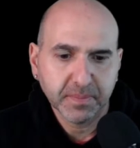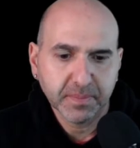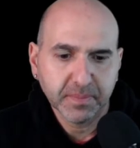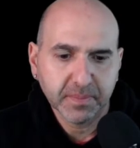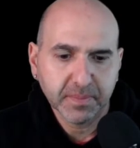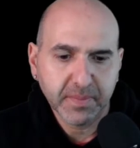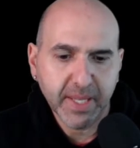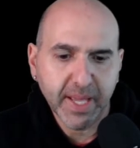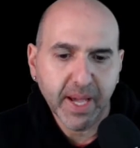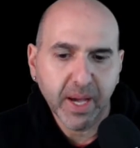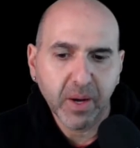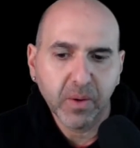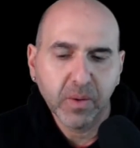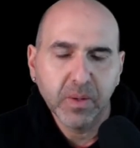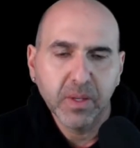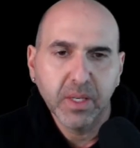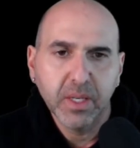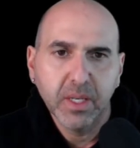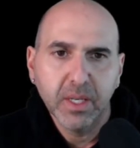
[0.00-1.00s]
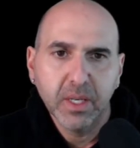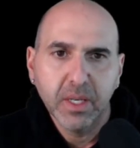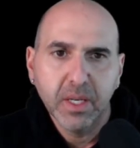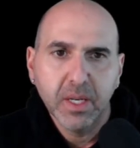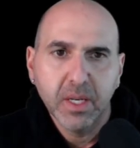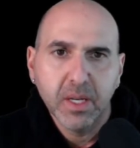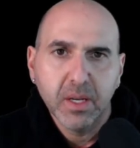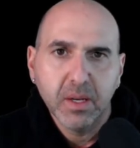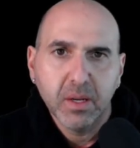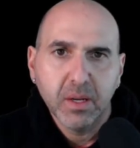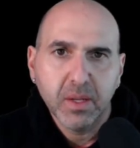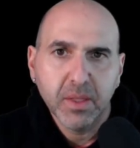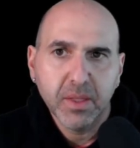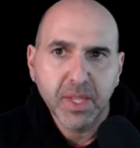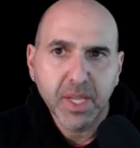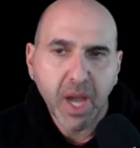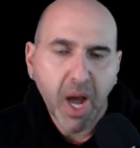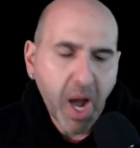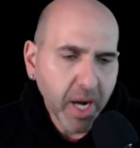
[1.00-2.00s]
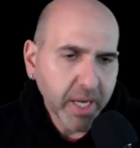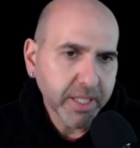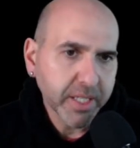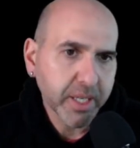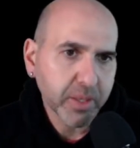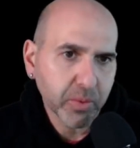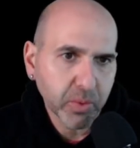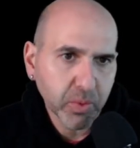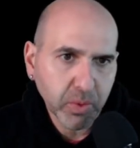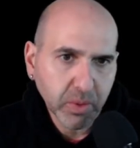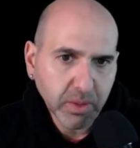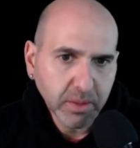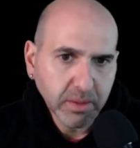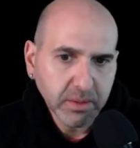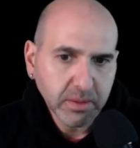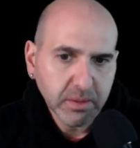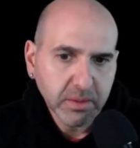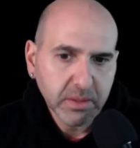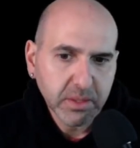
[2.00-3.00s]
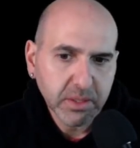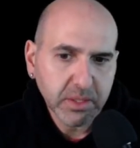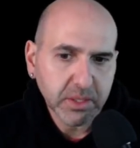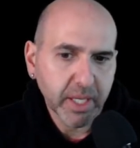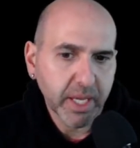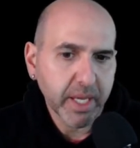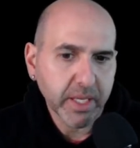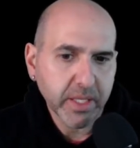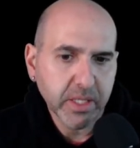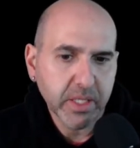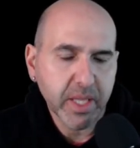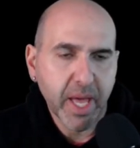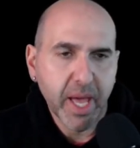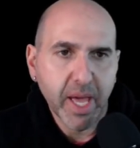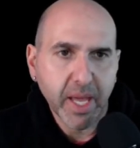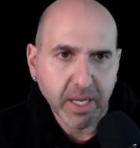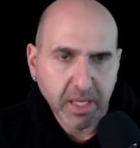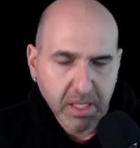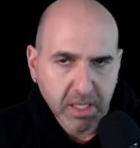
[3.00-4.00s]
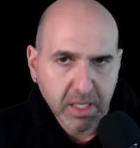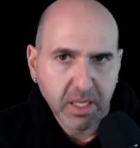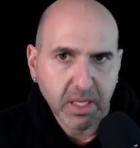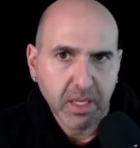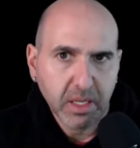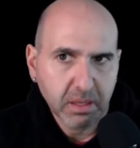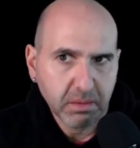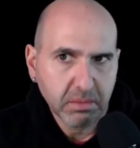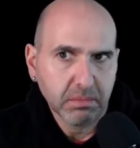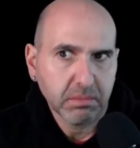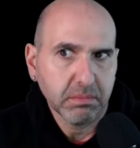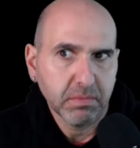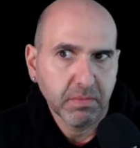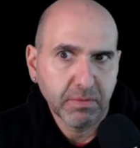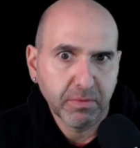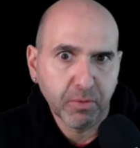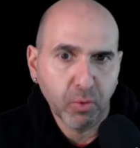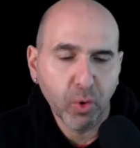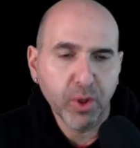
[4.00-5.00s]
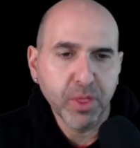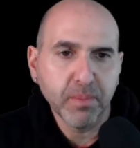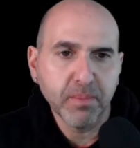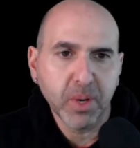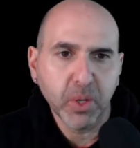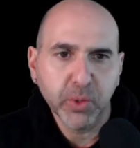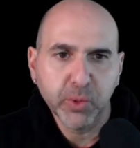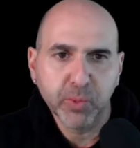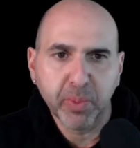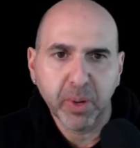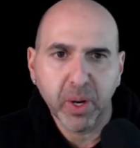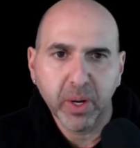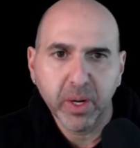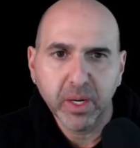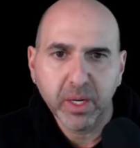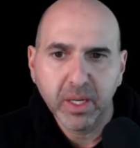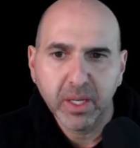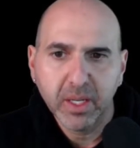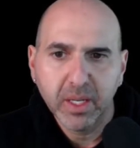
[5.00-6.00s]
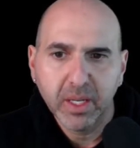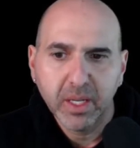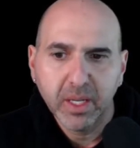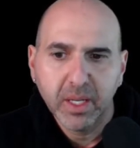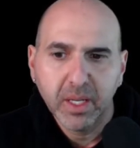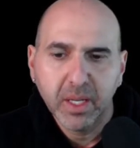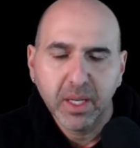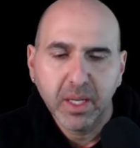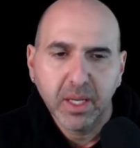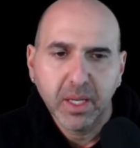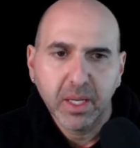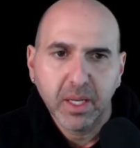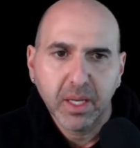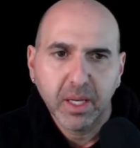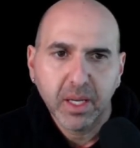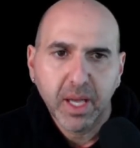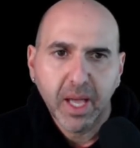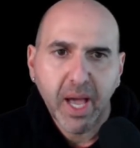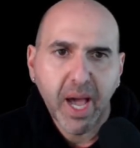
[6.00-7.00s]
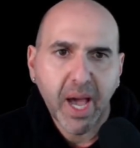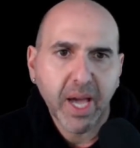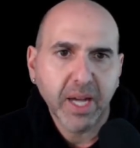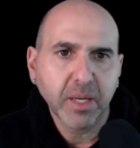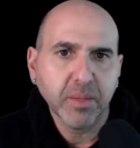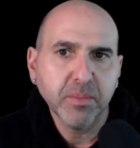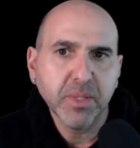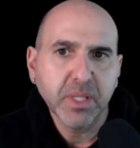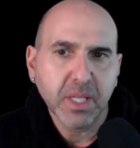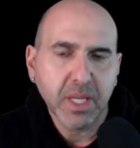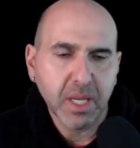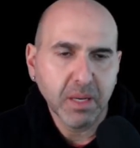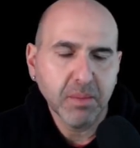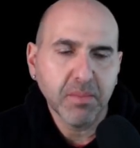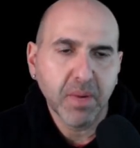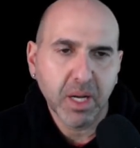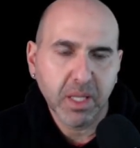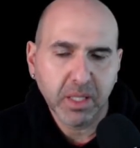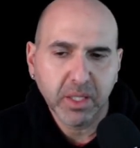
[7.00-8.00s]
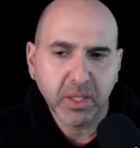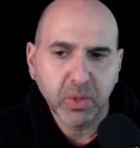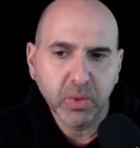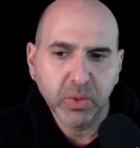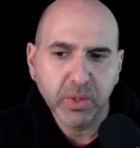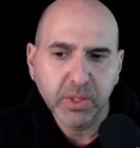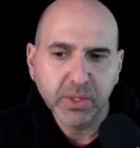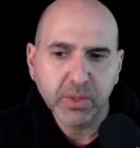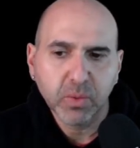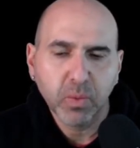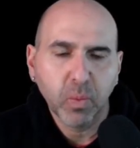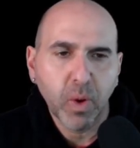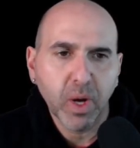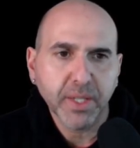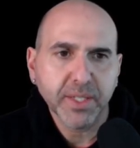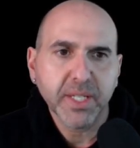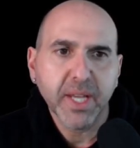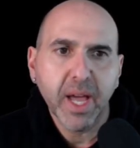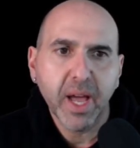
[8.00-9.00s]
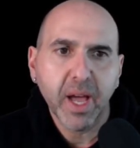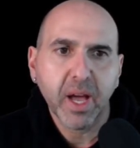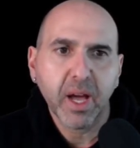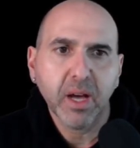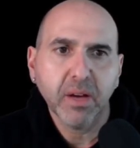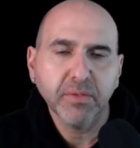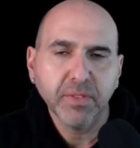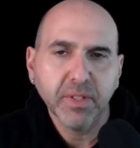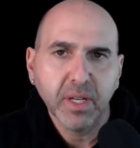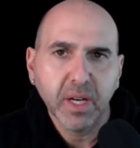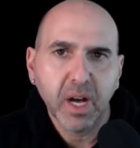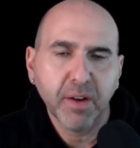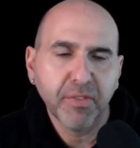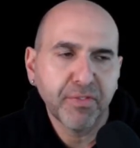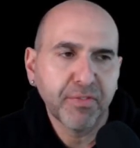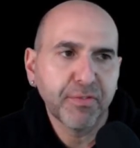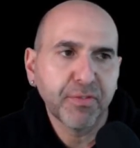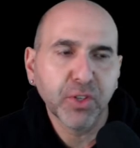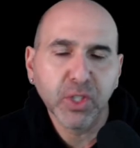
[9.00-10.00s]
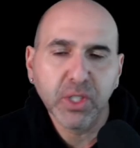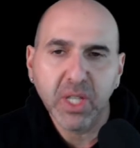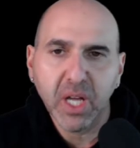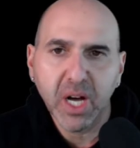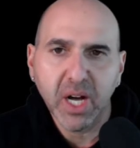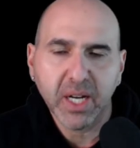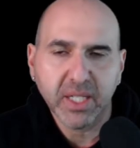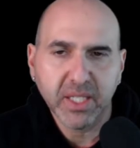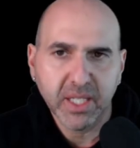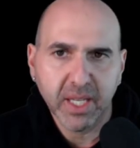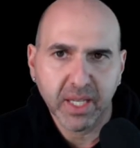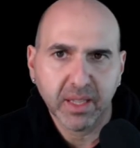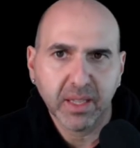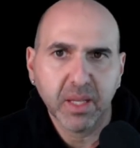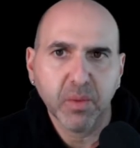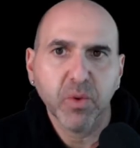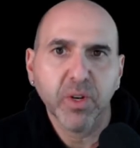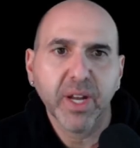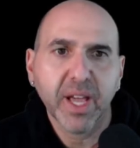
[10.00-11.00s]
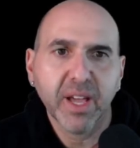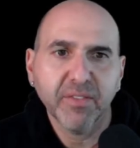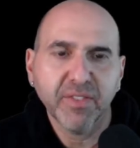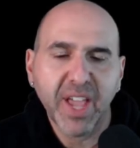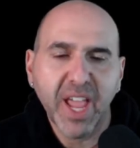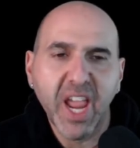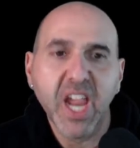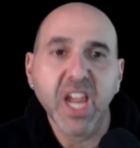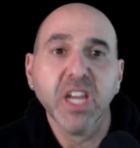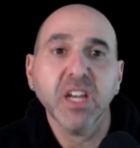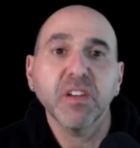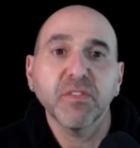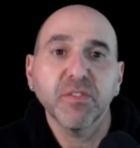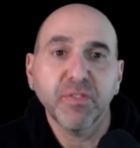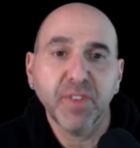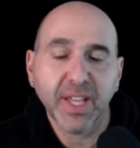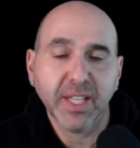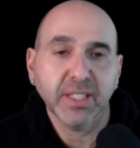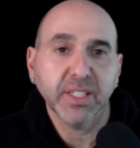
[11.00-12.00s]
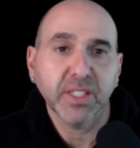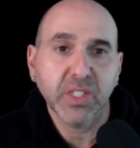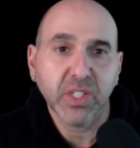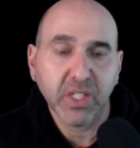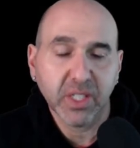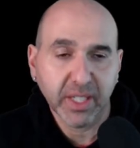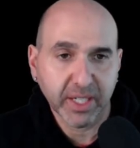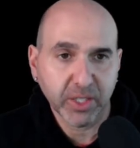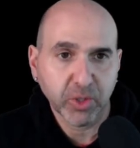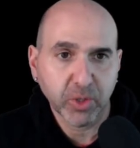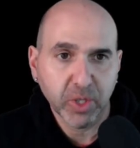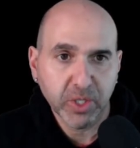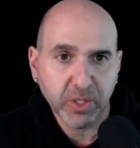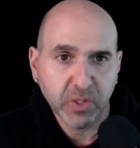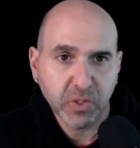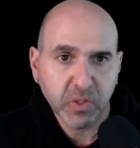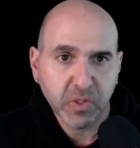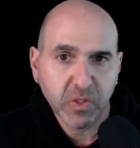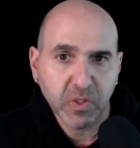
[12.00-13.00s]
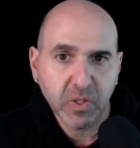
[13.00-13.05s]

Now, the octet rule says that, for the most part, atoms in molecules want to have a full octet. They want to have 8 valence electrons.